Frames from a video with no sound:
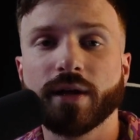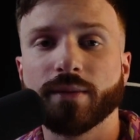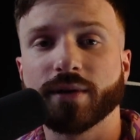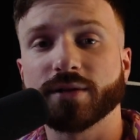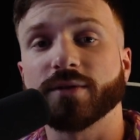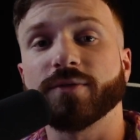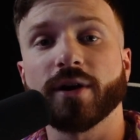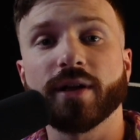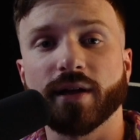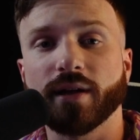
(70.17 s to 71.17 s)
because at the
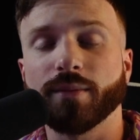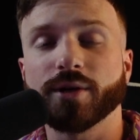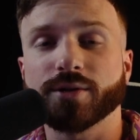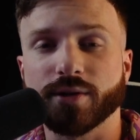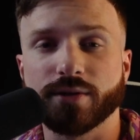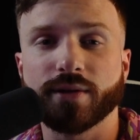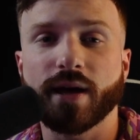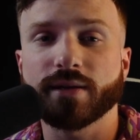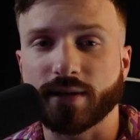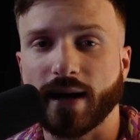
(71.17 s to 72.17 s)
very end, I'm going to show you
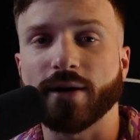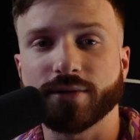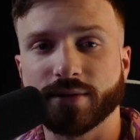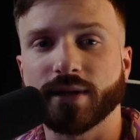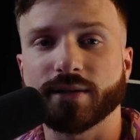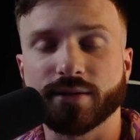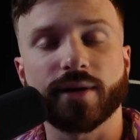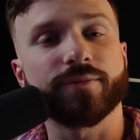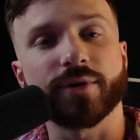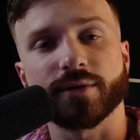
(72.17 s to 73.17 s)
guys how to set this
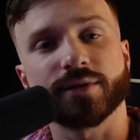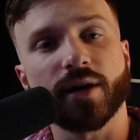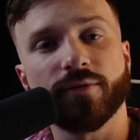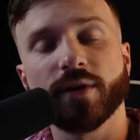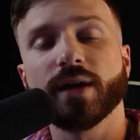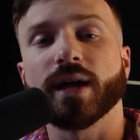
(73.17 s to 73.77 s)
up for yourself